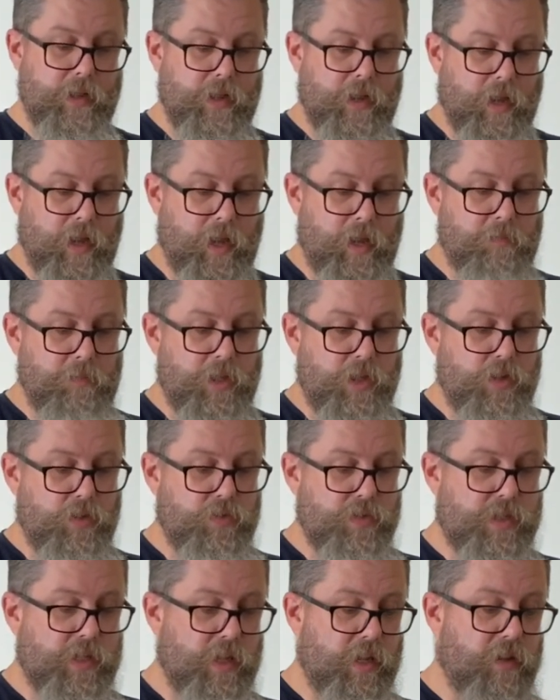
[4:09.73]
I'm
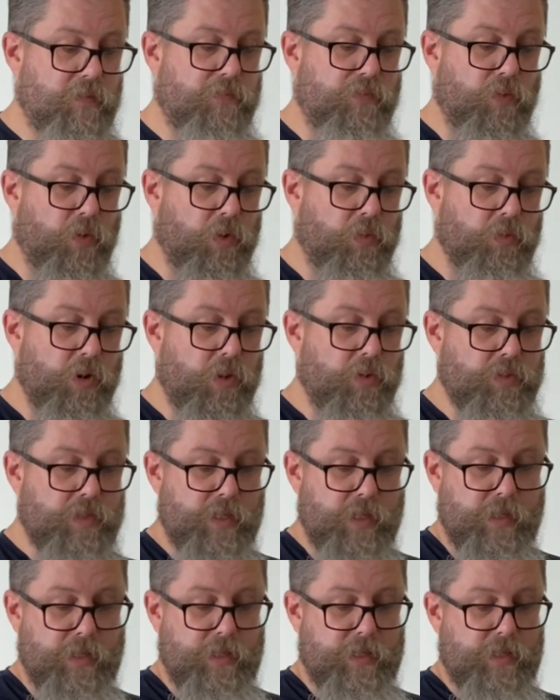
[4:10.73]
using Four
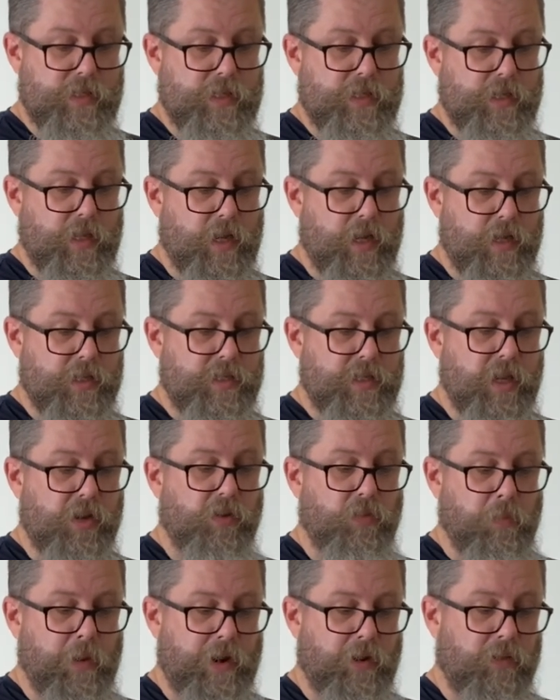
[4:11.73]
Roses single
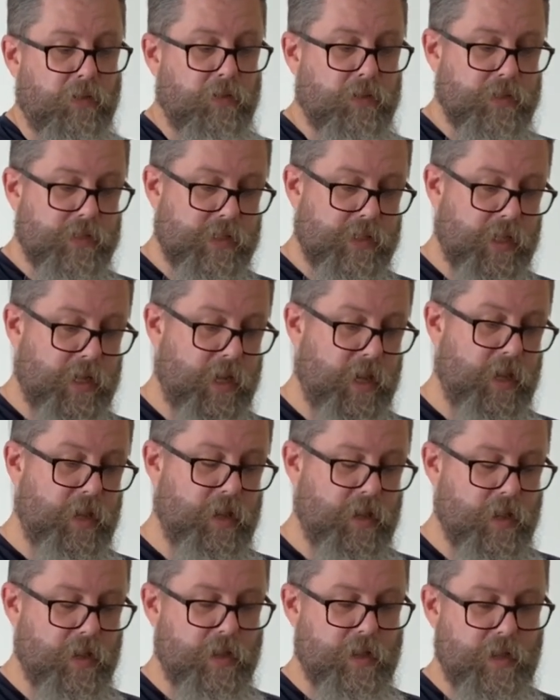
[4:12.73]
barrel today.
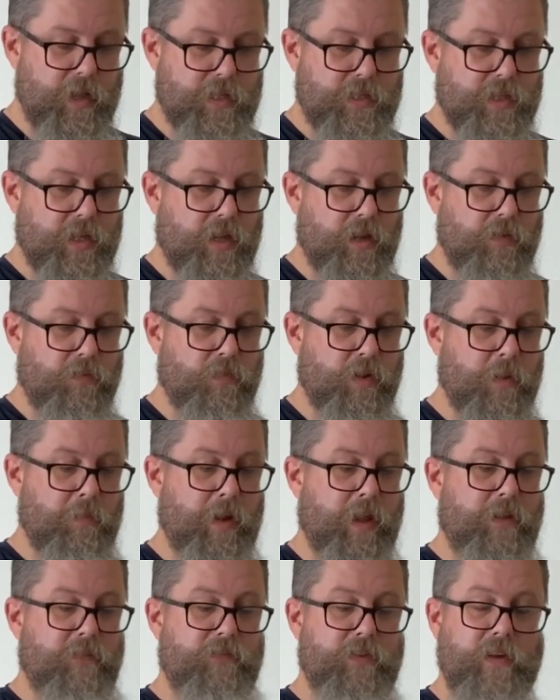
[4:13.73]
That's one of
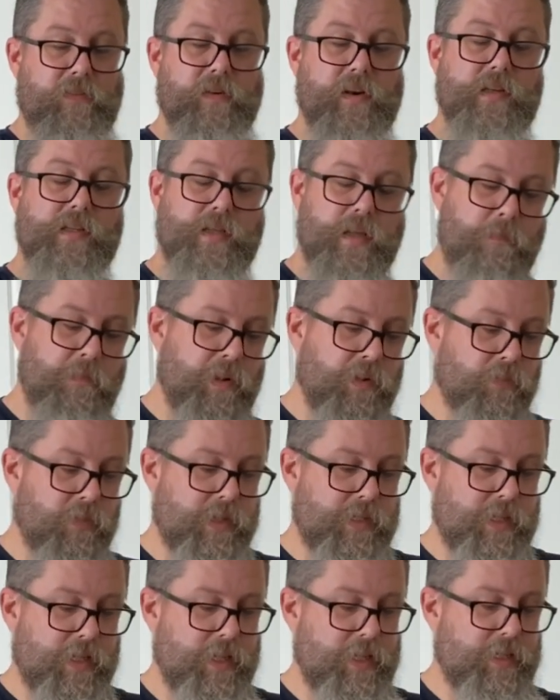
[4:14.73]
my favorite sipping
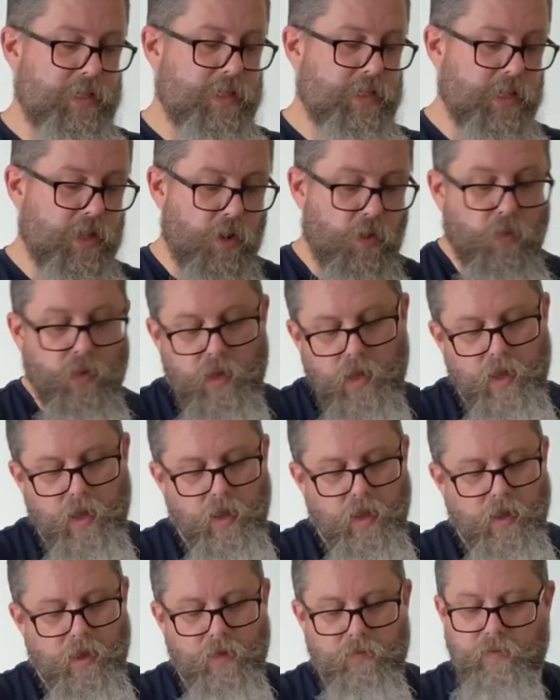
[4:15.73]
whiskeys, so
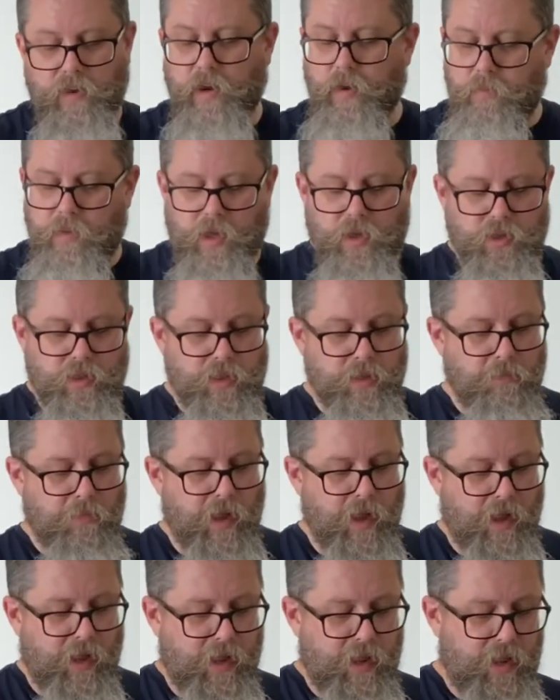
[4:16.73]
figure it'd be good in the
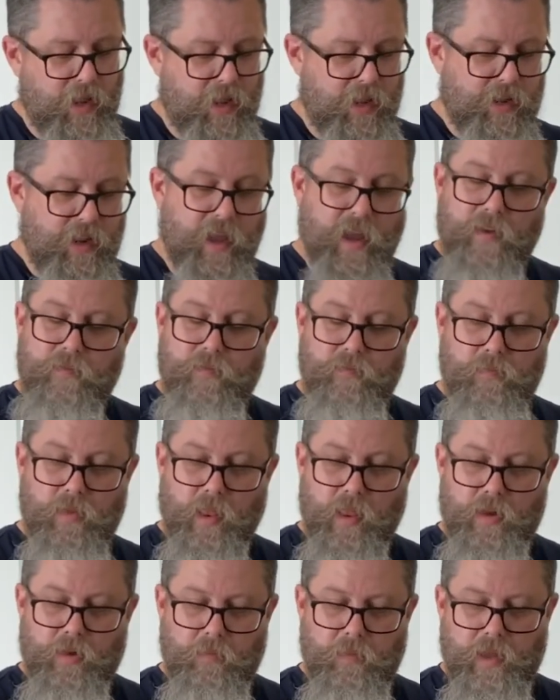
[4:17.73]
pie. And I have a
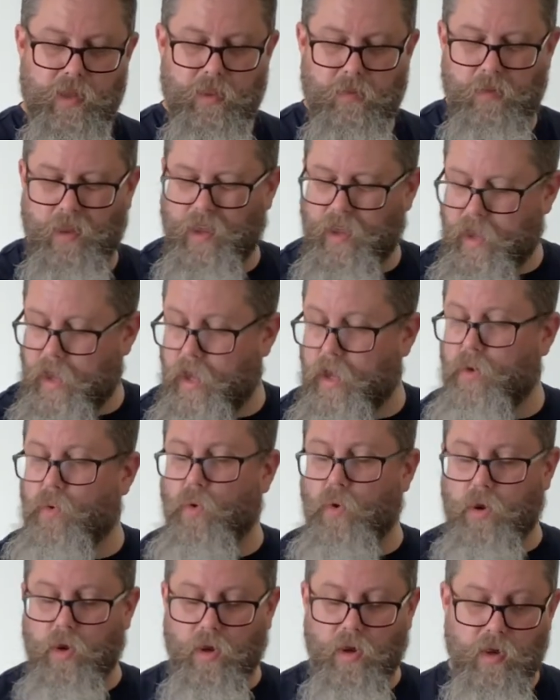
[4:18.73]
little bit, like a
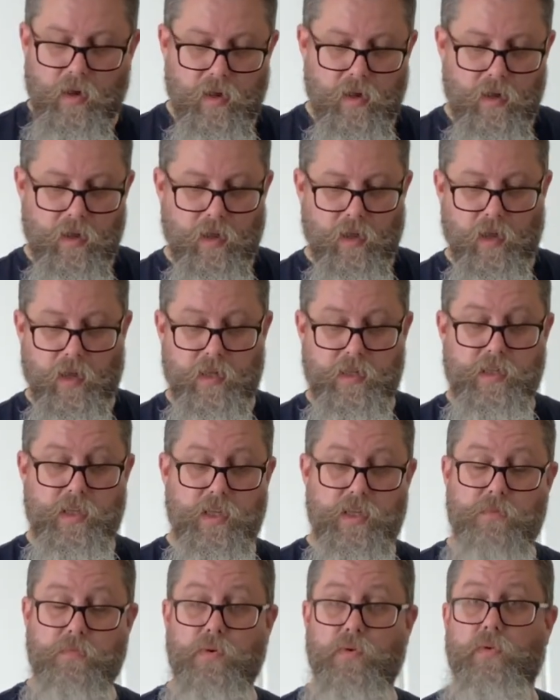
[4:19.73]
1/4
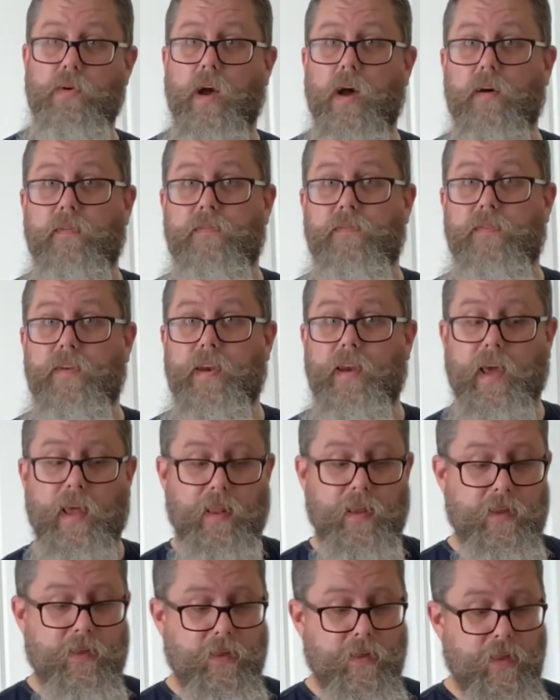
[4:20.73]
teaspoon of
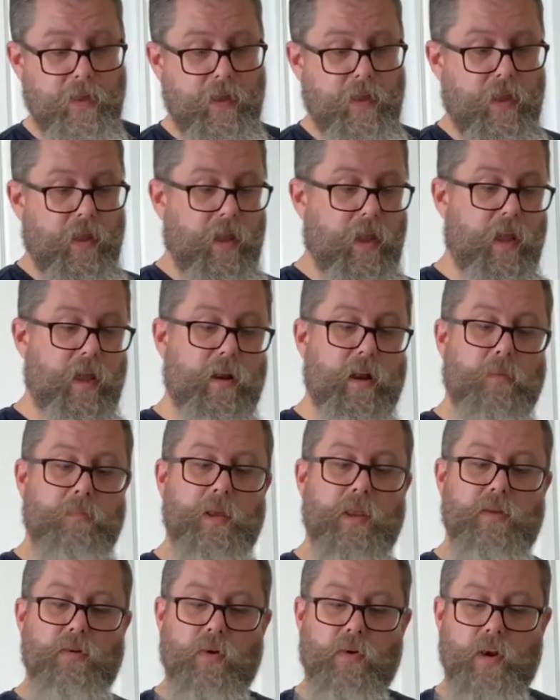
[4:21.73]
vanilla, and I'll be
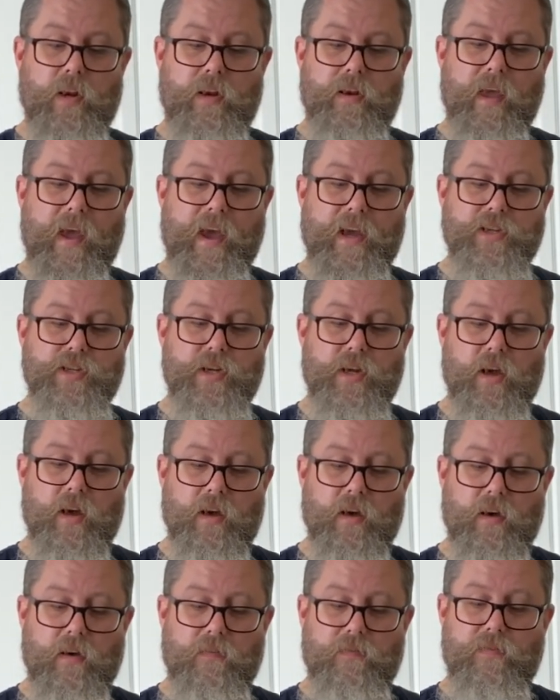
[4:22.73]
throwing a dash
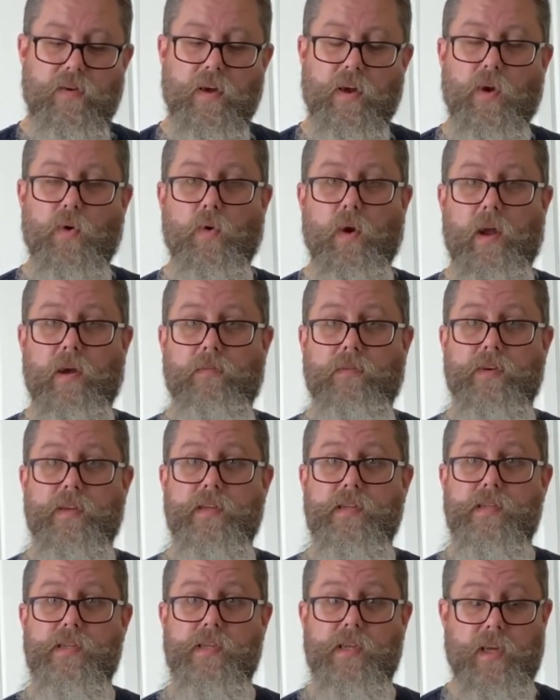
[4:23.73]
of ground
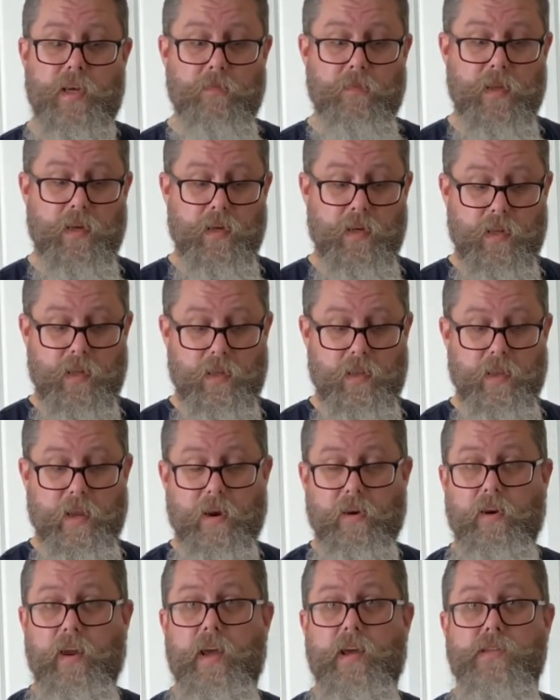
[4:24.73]
cinnamon in
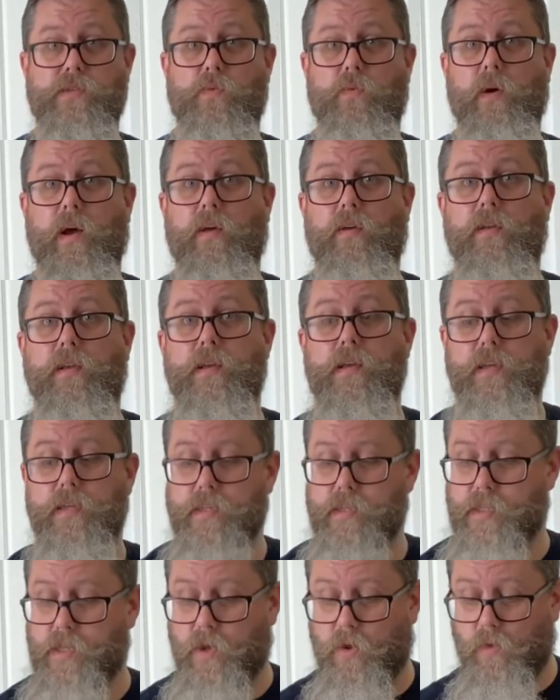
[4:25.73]
there as well.
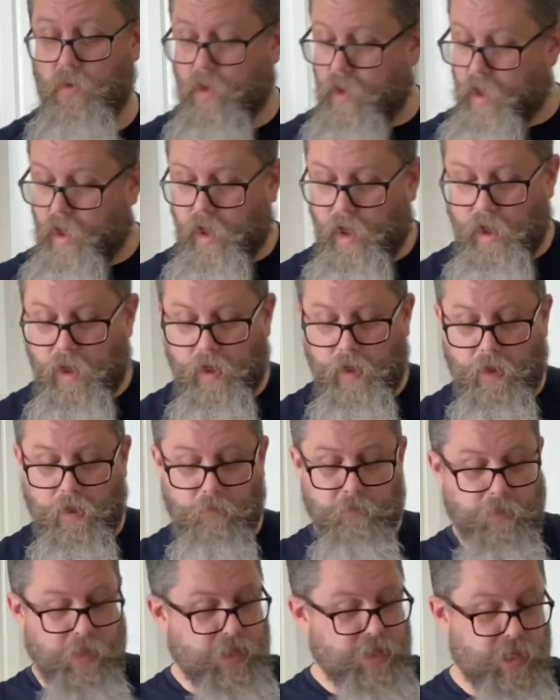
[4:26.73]
So
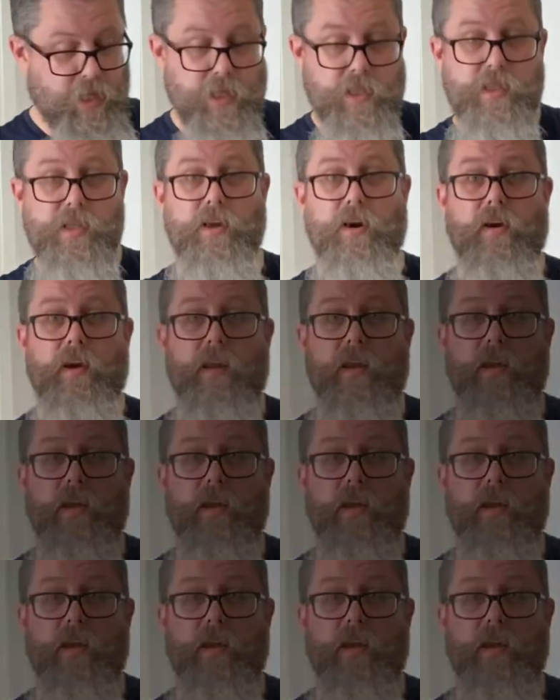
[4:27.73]
let's get started.